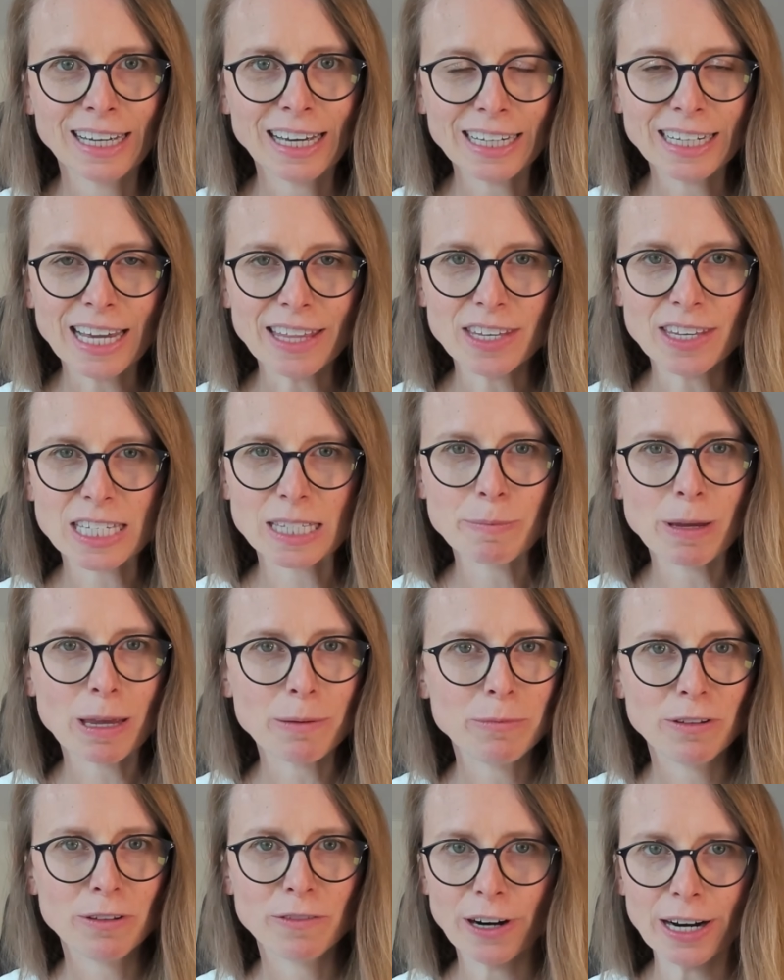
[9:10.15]
Again, this
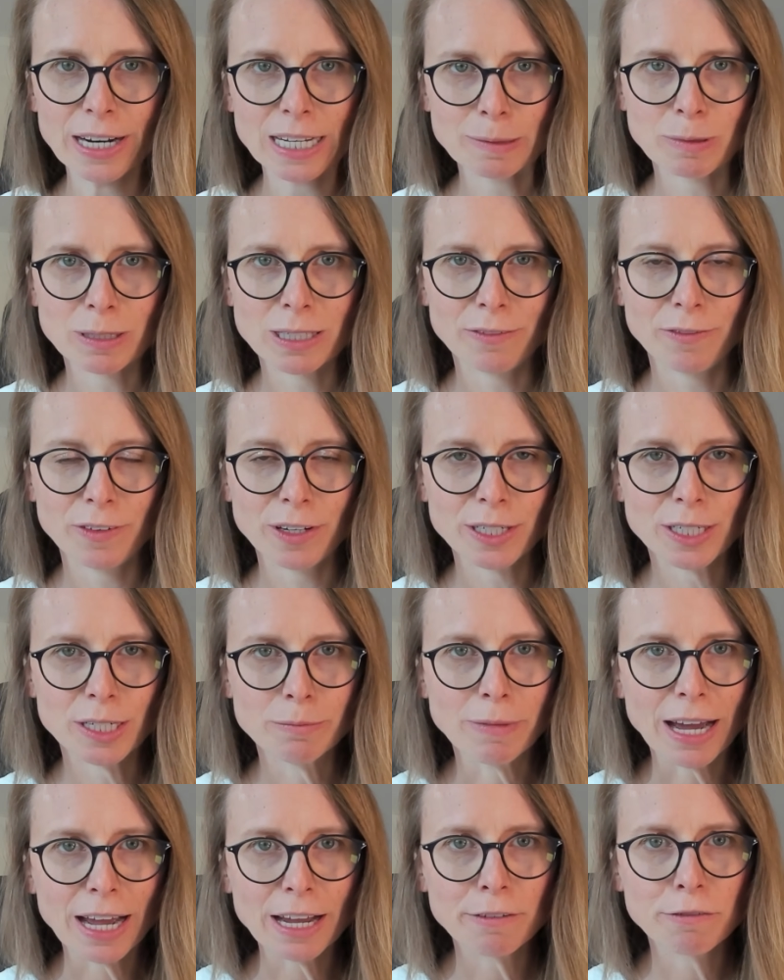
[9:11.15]
may be very specific
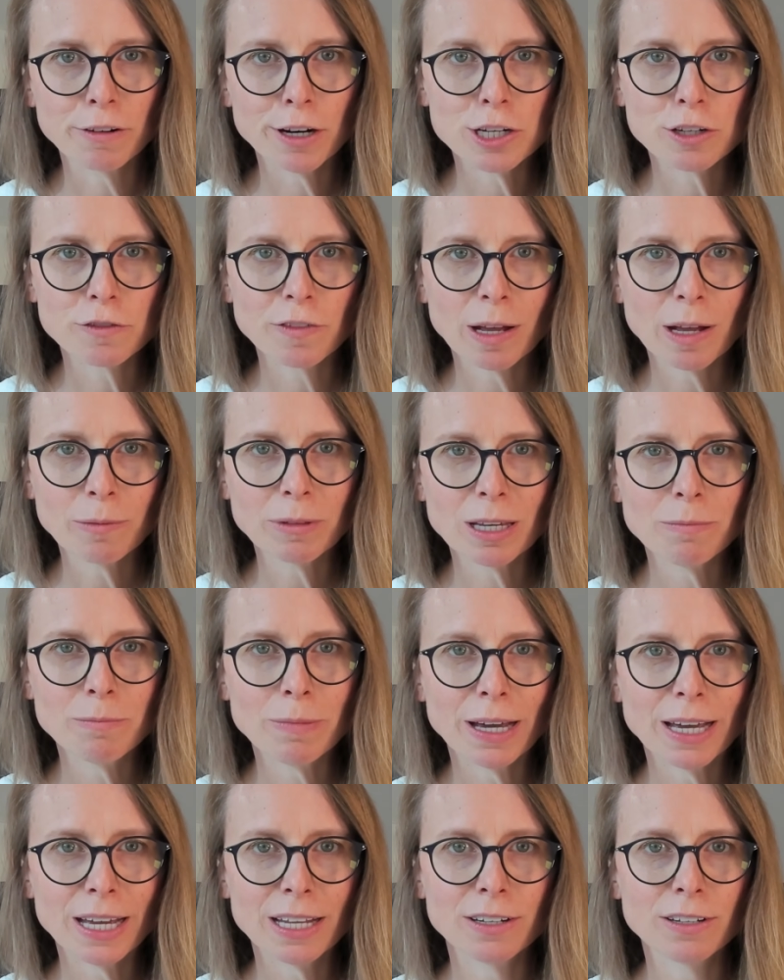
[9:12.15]
to my French family,
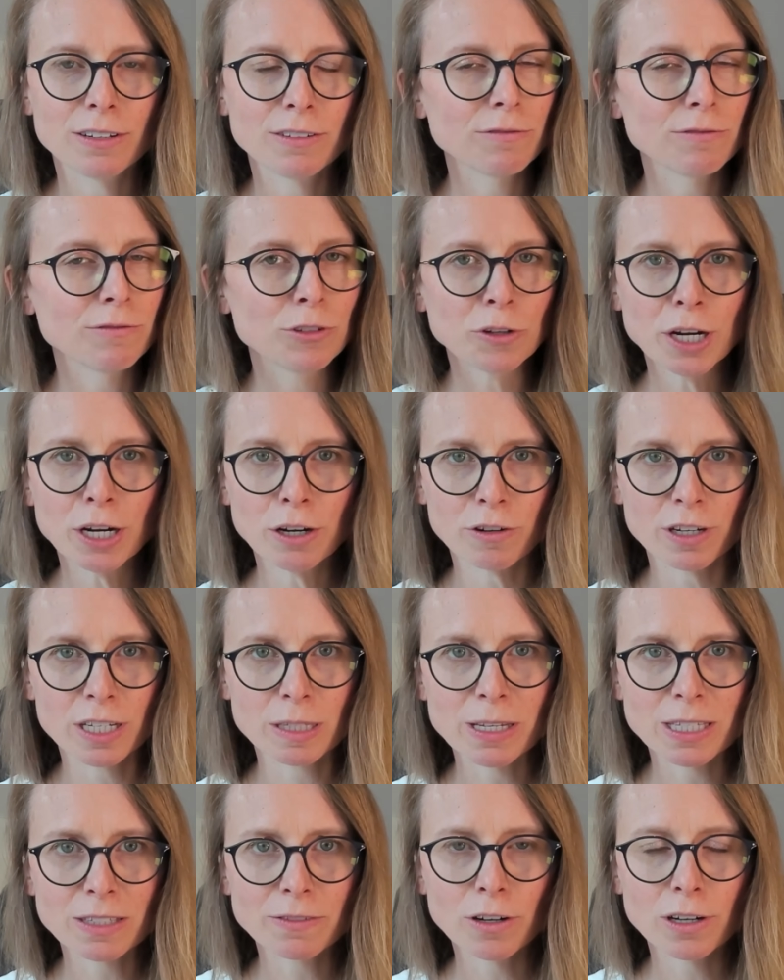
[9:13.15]
but during
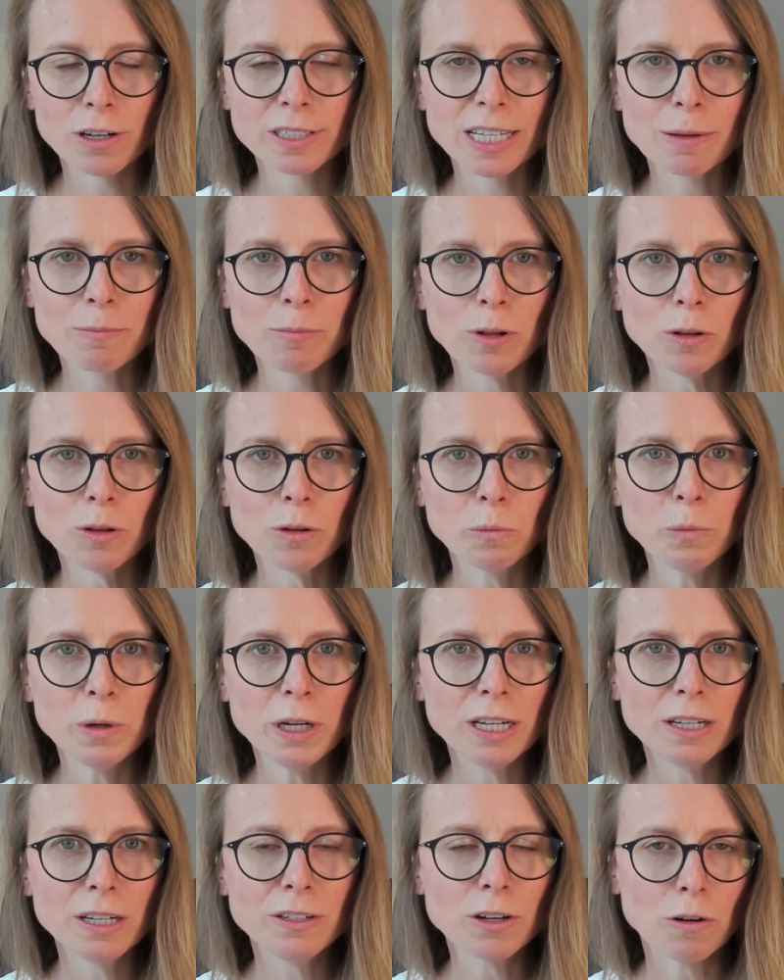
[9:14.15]
Christmas, for example,
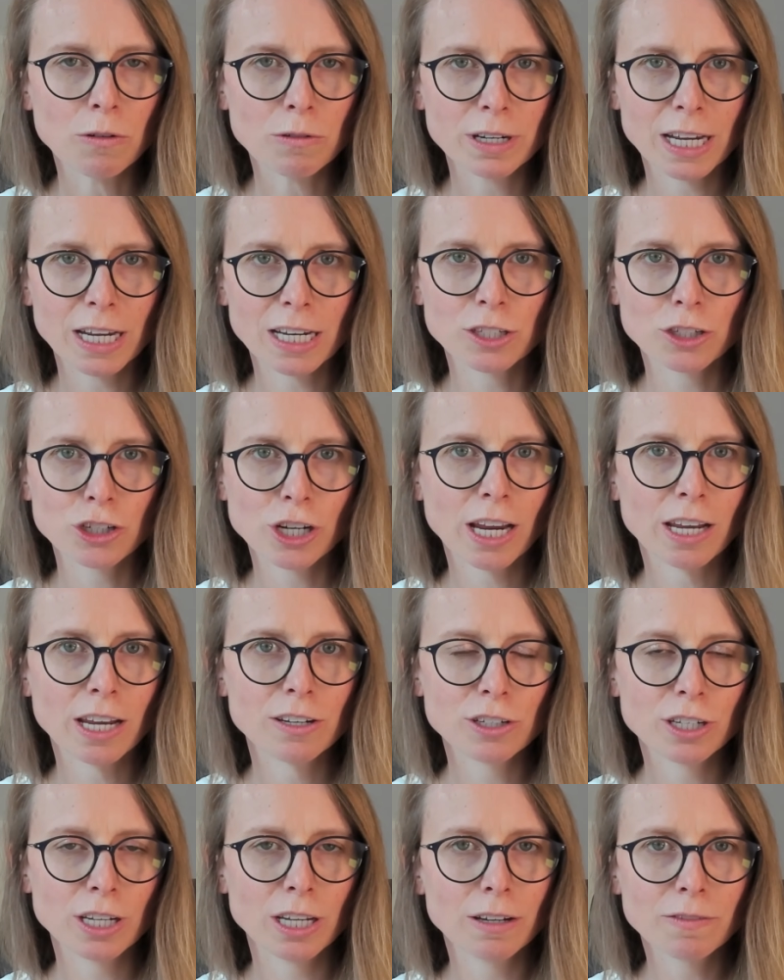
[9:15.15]
we don't
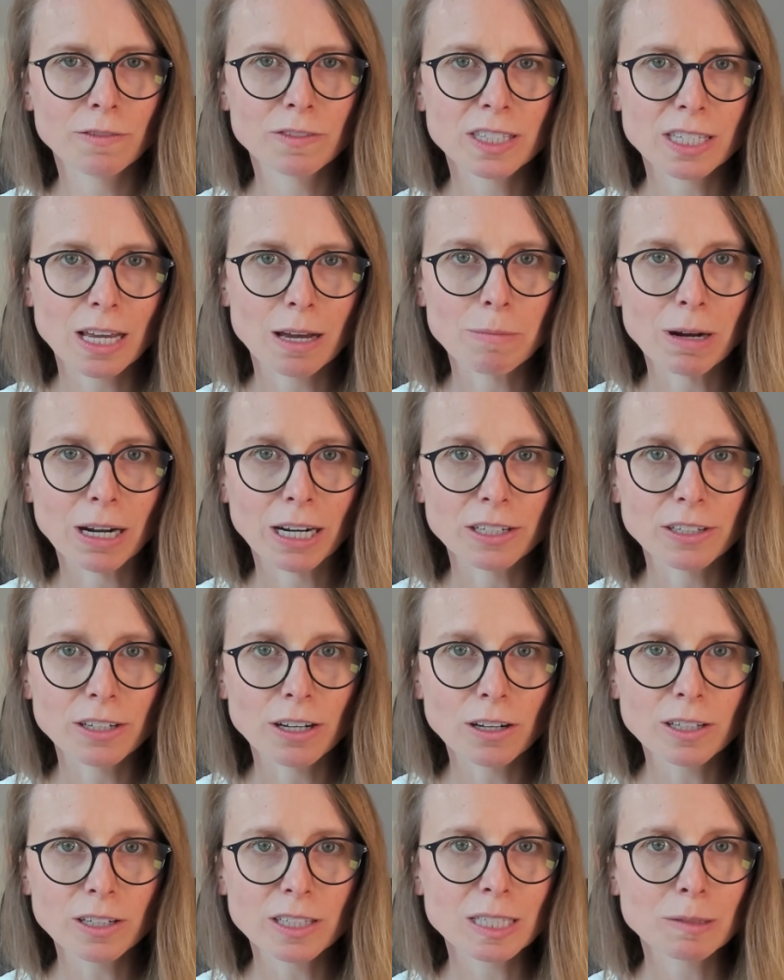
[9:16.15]
exchange gifts among
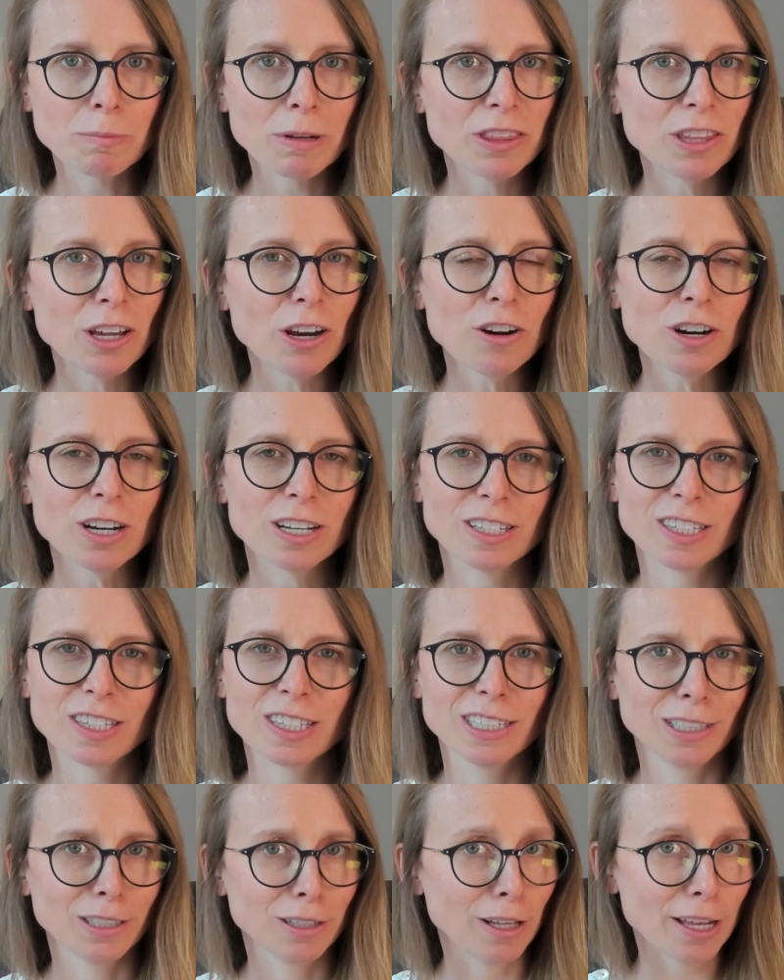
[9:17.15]
adults, but there is
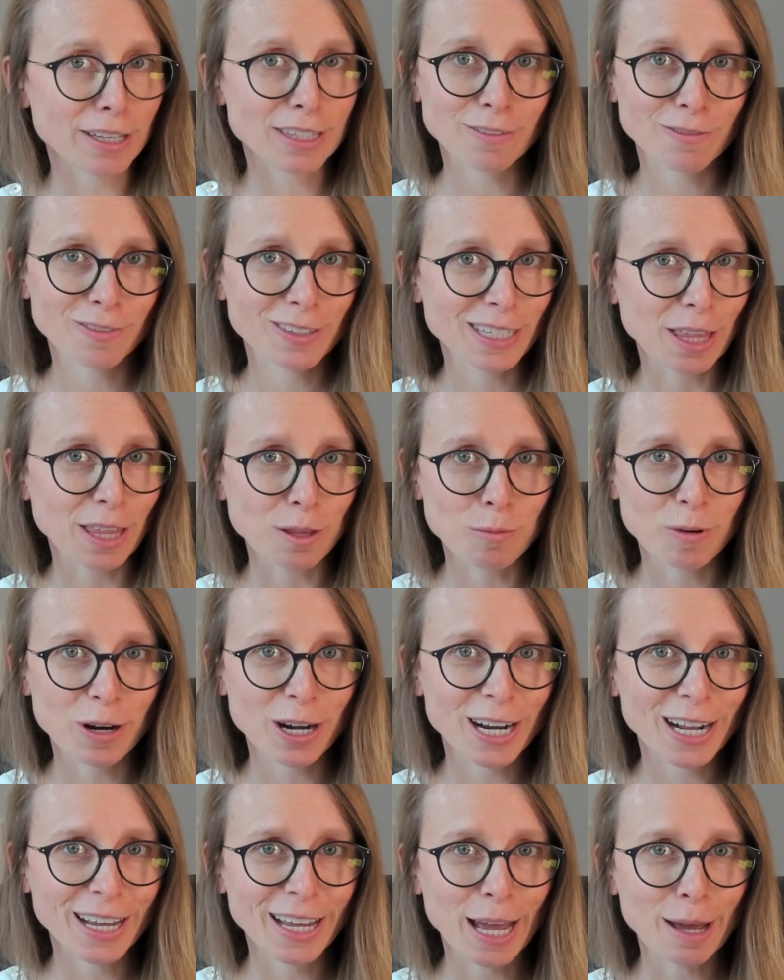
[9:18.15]
still lots of
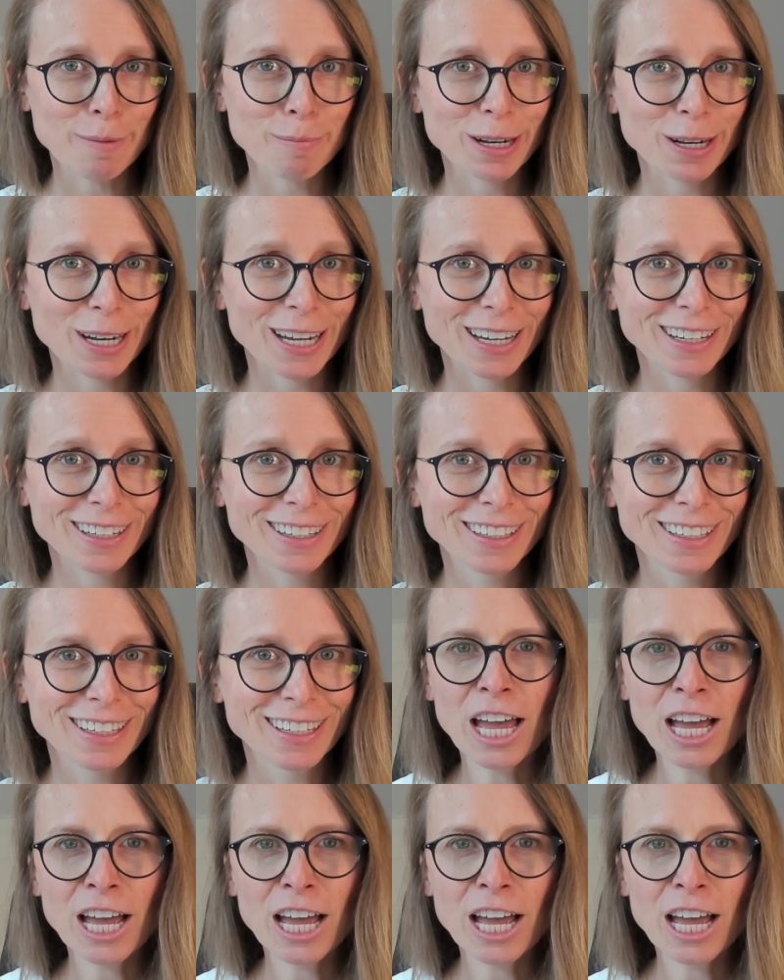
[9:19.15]
celebrating happening.